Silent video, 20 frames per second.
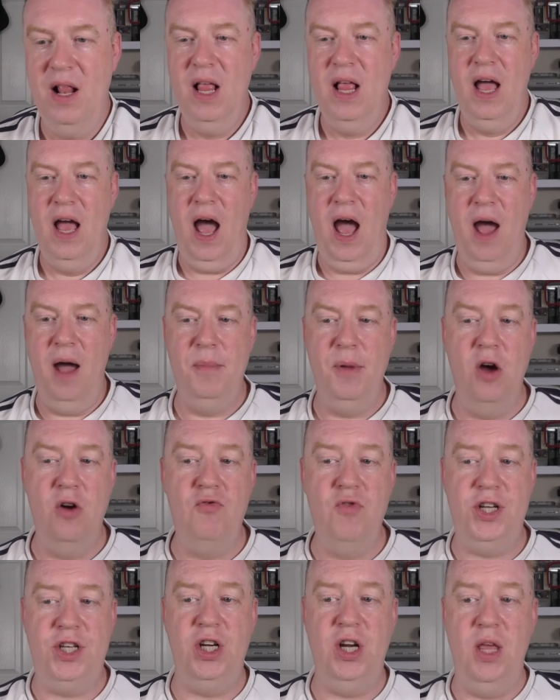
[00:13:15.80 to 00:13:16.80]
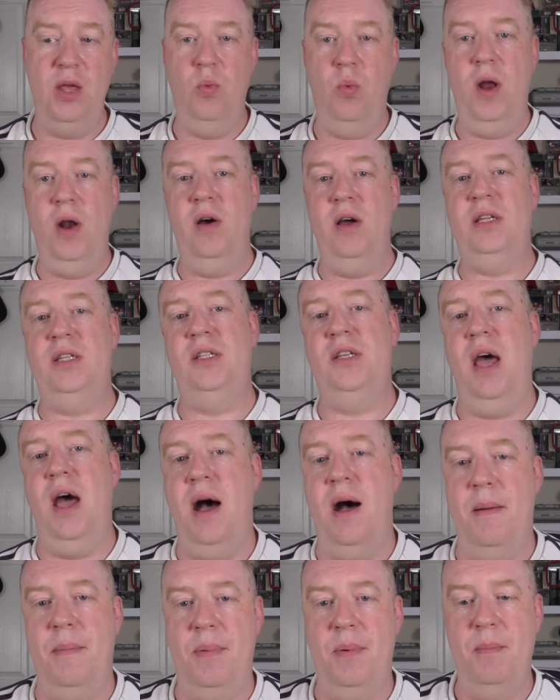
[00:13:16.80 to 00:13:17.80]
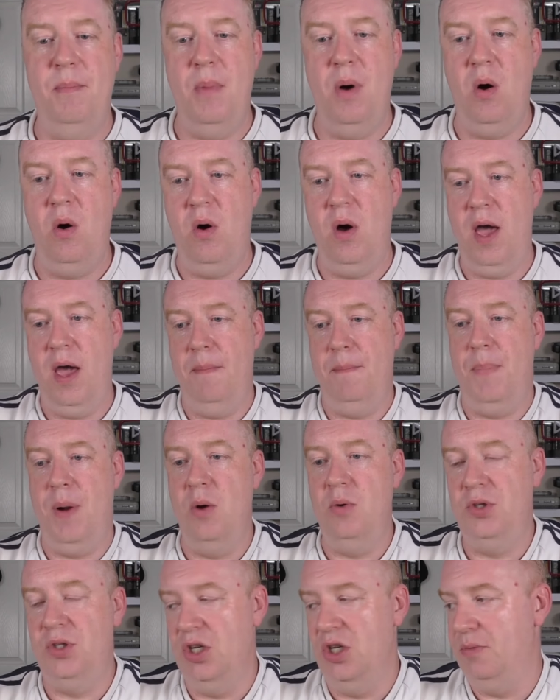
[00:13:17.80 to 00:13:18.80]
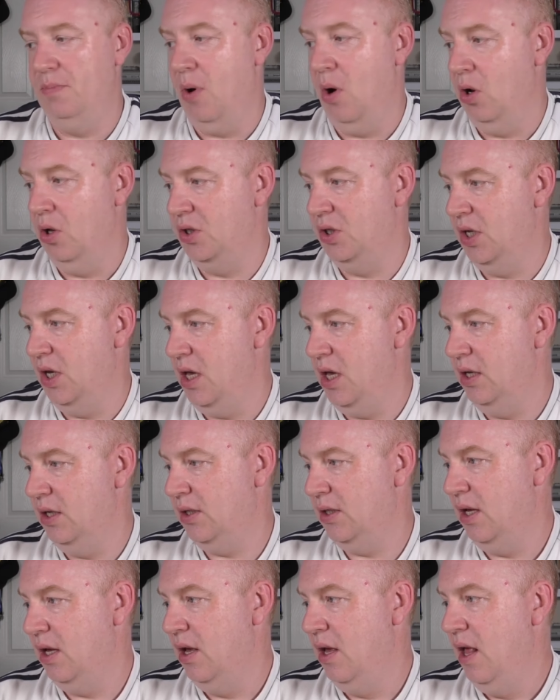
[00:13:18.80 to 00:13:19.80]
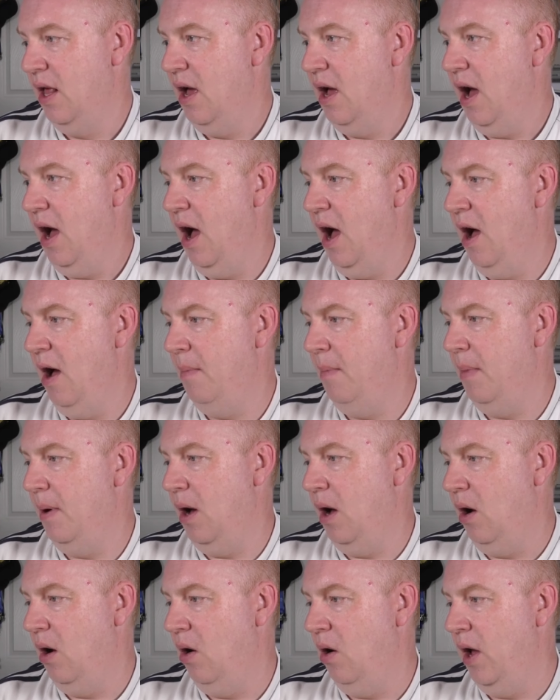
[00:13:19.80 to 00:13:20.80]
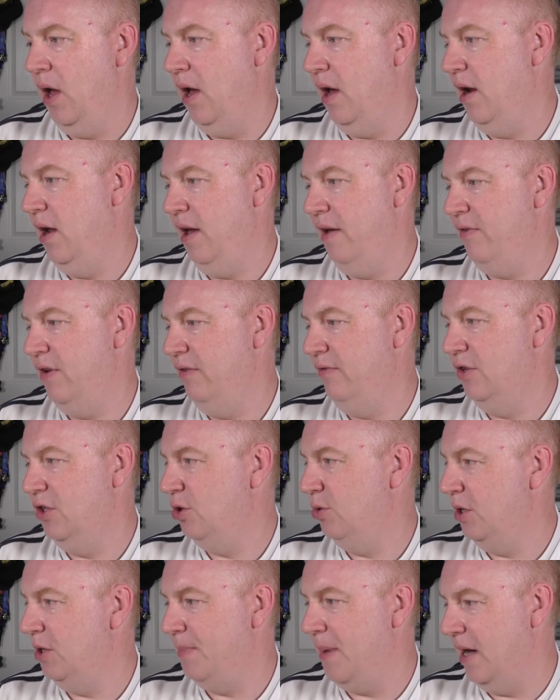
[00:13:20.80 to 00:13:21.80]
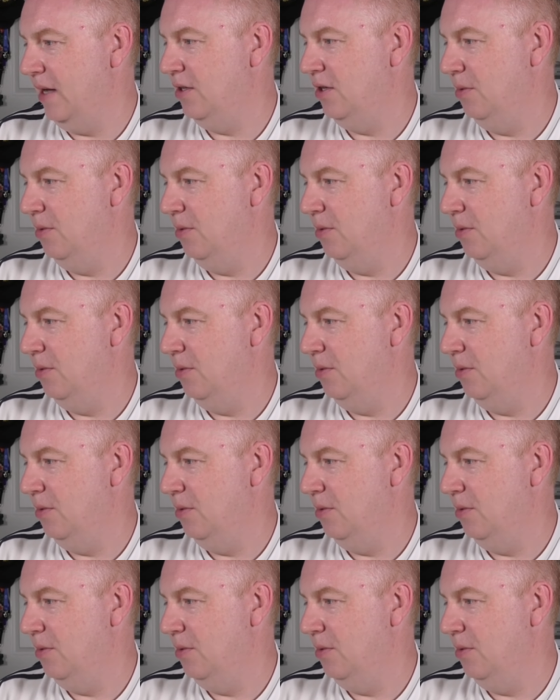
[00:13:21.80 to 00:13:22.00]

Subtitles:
Originally, when I set up my postage policies, and I haven't even switched back to the